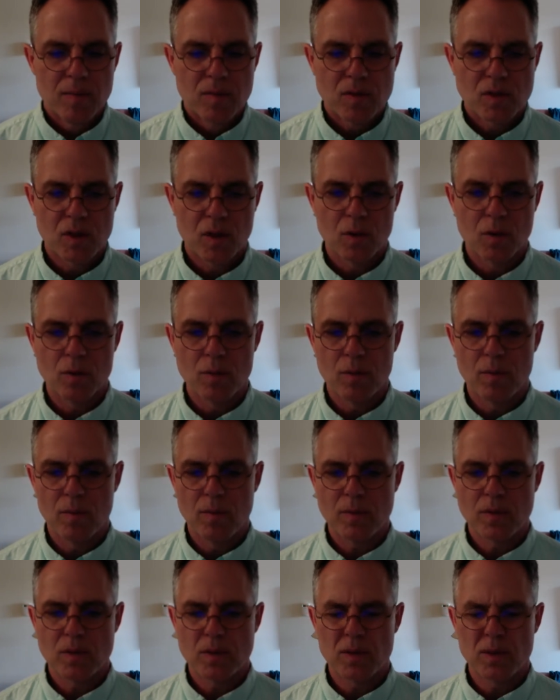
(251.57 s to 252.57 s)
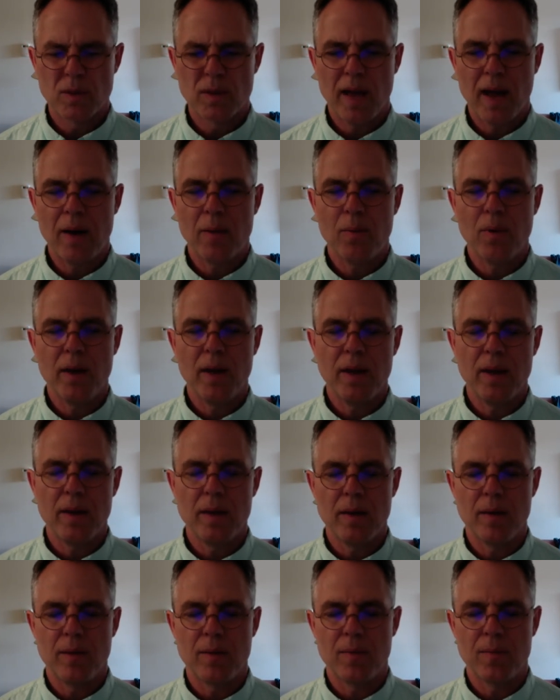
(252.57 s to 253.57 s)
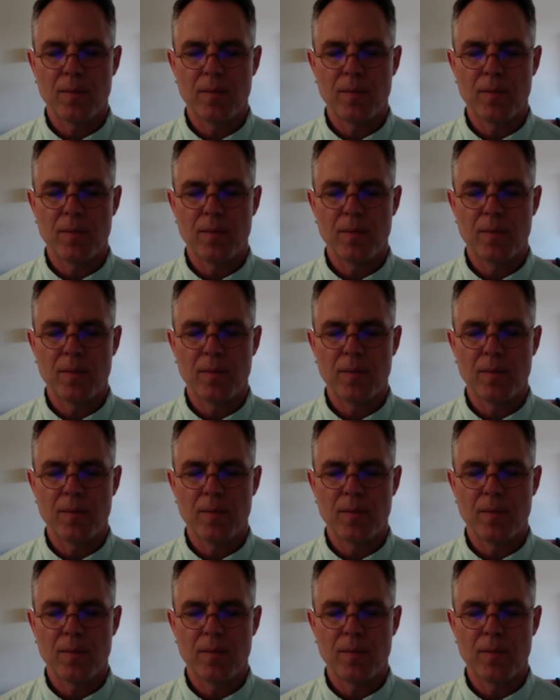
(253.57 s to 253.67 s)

So that way,